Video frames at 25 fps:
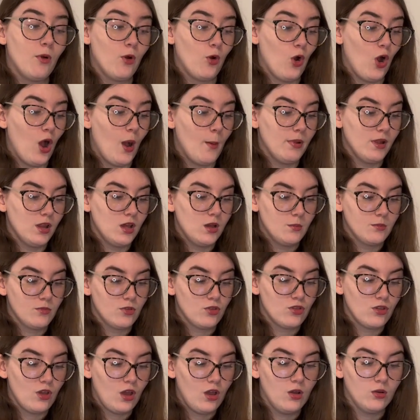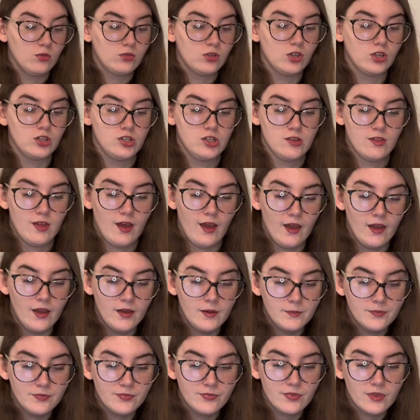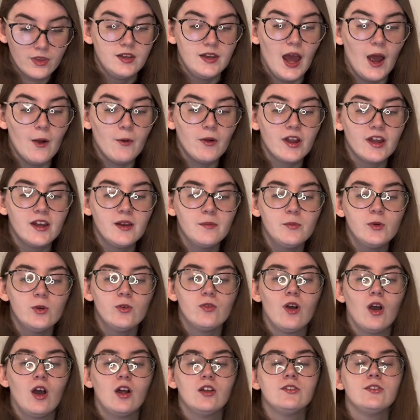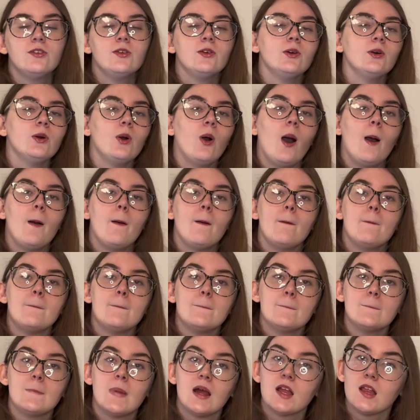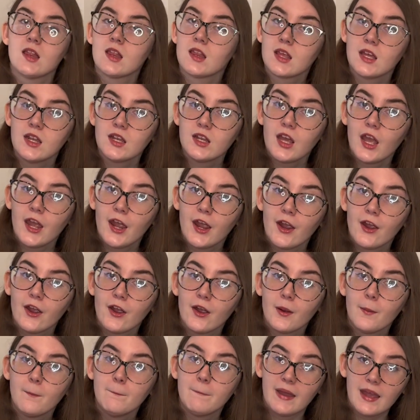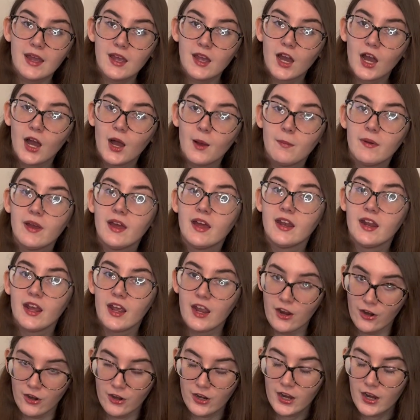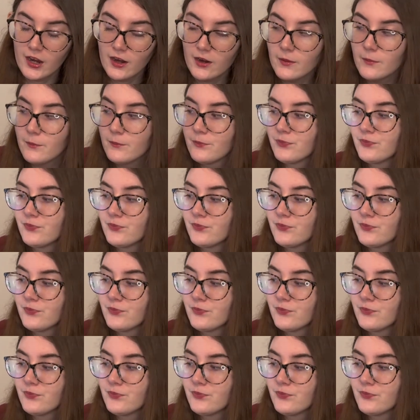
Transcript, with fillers: problem. So you could do that. Now we're gonna move on to skincare, makeup, and hair care.